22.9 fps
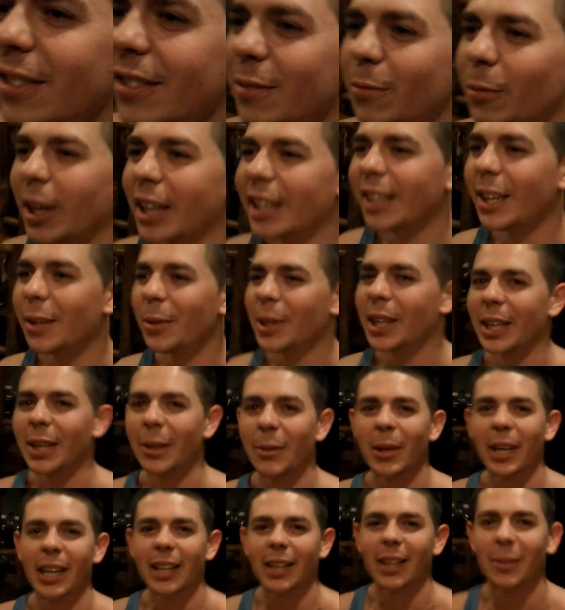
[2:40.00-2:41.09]
let me Wait just up, get wait up,
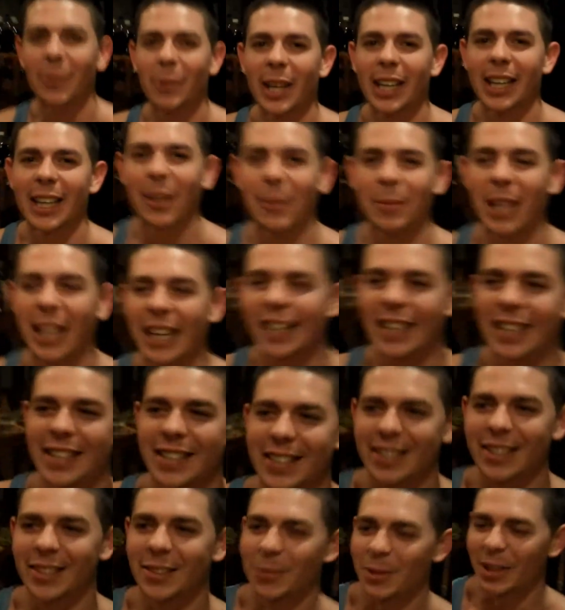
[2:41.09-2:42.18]
wait up, wait up,
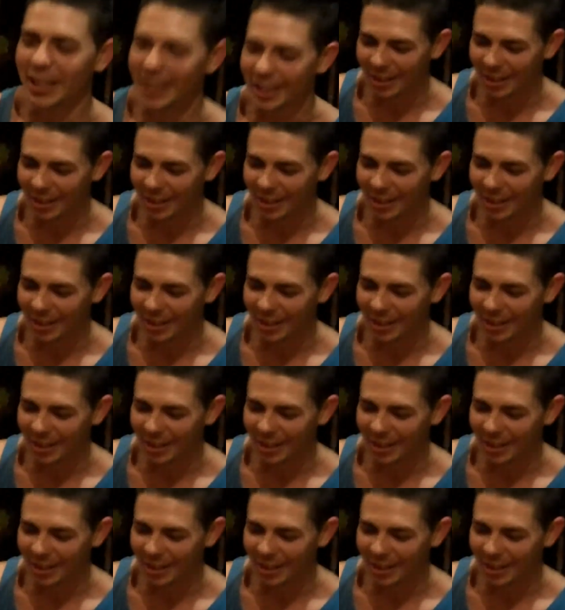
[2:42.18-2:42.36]
ladies. Wait up.